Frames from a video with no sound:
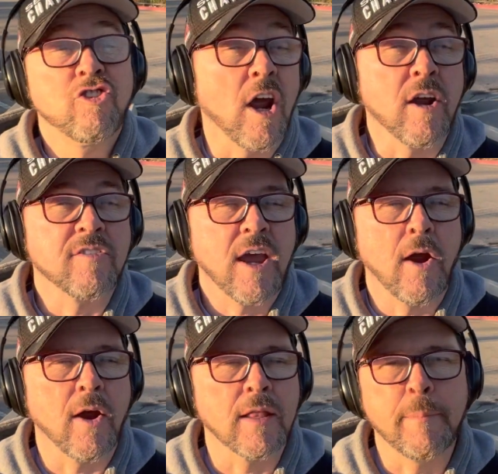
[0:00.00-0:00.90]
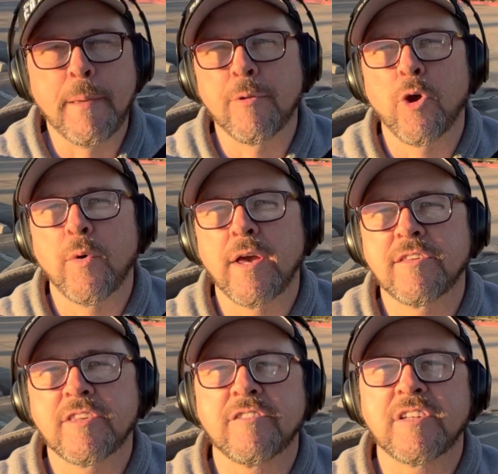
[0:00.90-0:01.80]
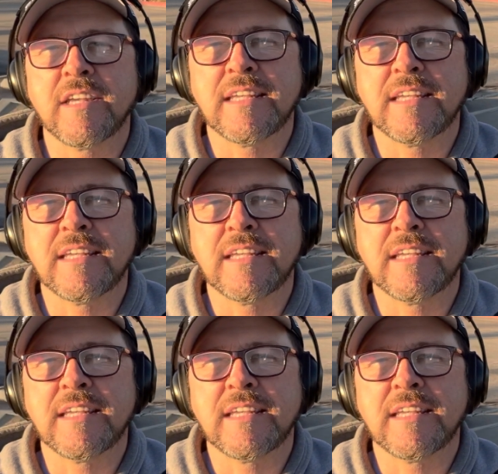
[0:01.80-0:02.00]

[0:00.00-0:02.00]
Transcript: Sharing is caring. Let people know we exist.